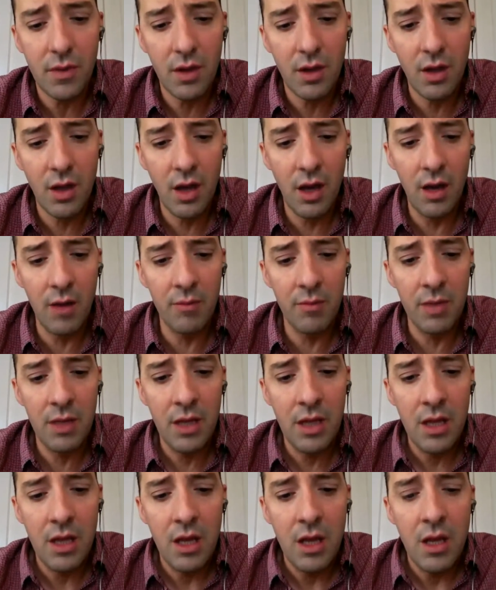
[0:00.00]
Um,
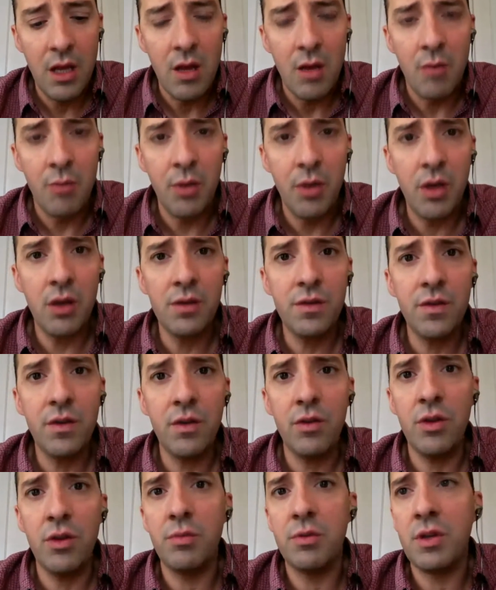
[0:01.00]
but also
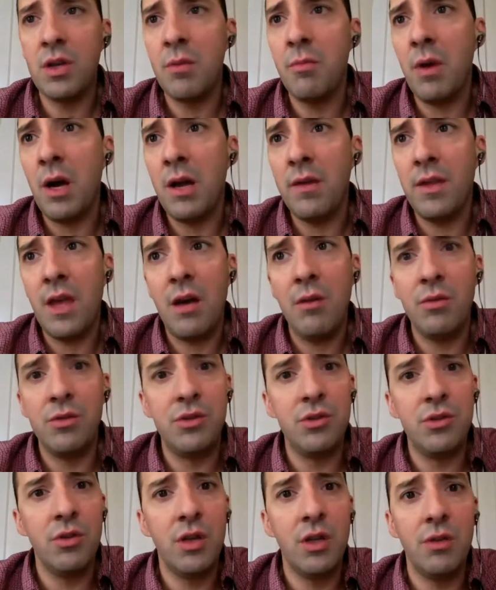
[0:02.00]
you combine that with
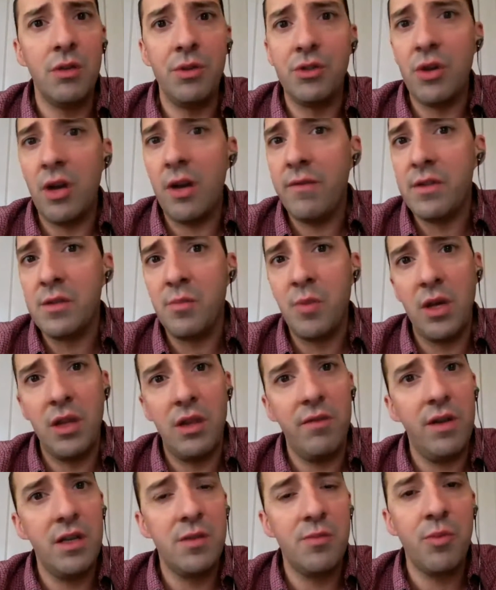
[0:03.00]
Julia Louis Dreyfus playing
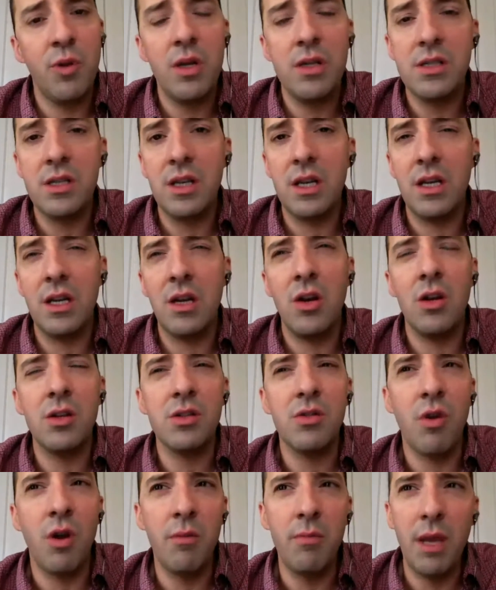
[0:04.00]
the vice president, and
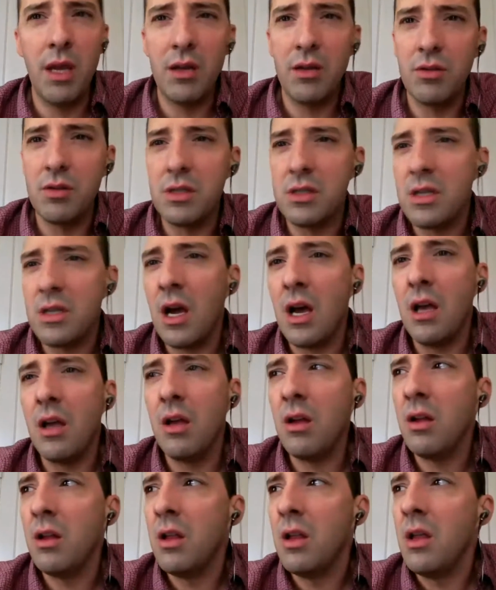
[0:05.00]
also Armando's
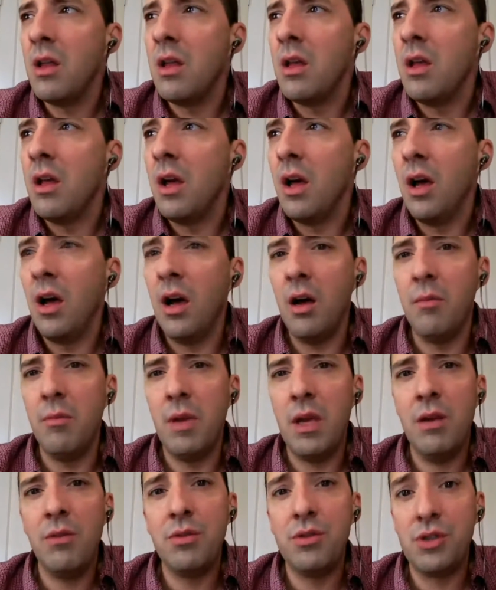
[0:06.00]
style um,
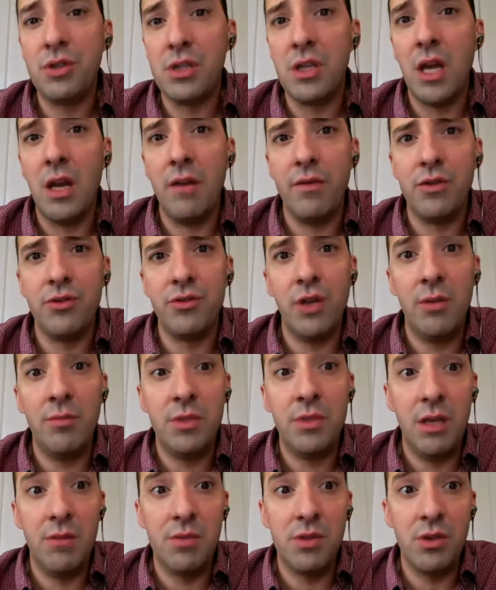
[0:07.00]
it was just kind of a dream
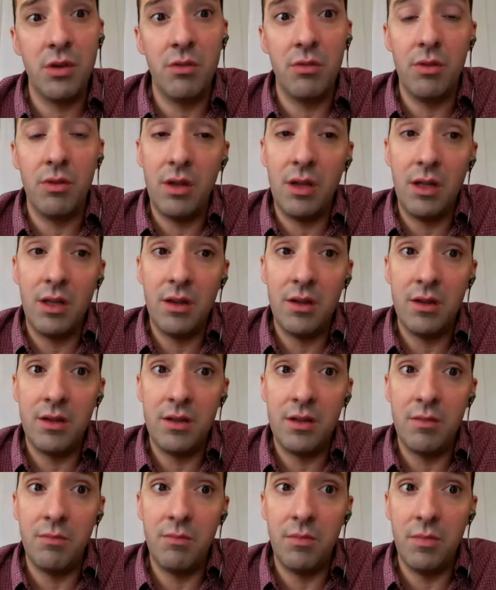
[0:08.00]
team. So,
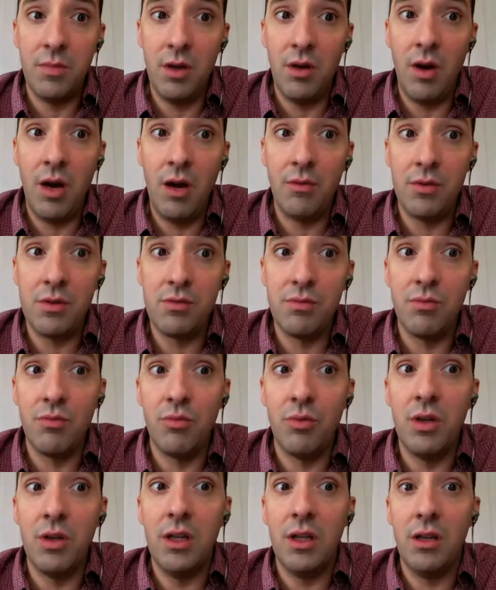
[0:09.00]
you know, I was
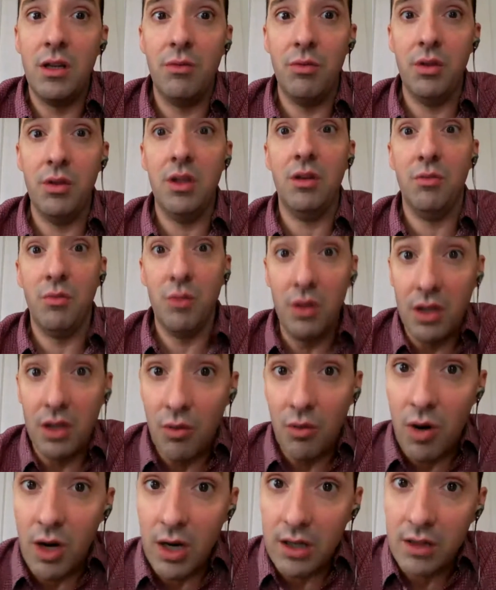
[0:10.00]
really, really, really
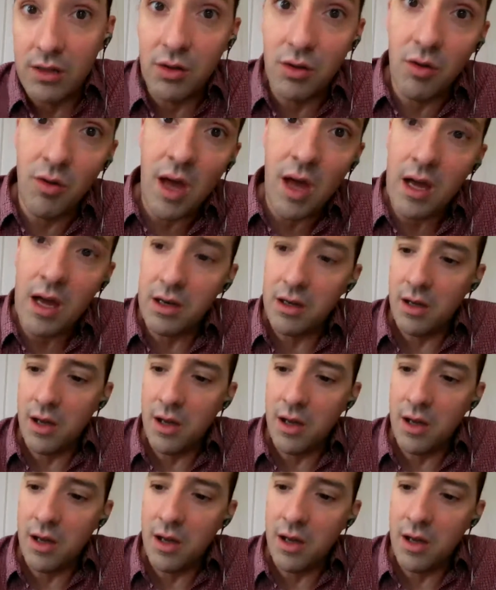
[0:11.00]
wanting to do that.